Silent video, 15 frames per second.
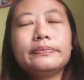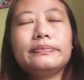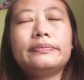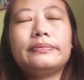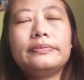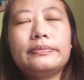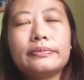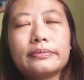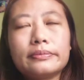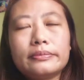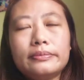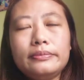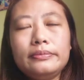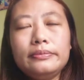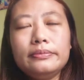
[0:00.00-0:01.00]

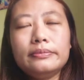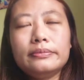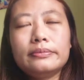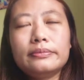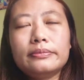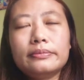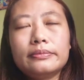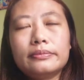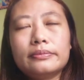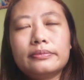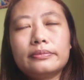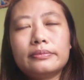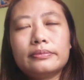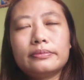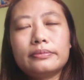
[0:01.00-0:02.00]

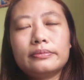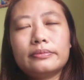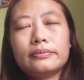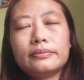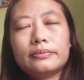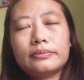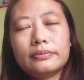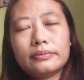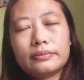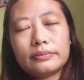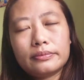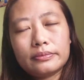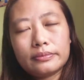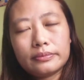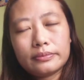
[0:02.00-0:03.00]

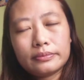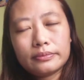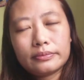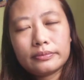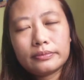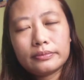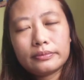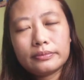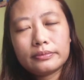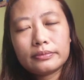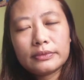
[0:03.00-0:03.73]
No one is speaking in this clip.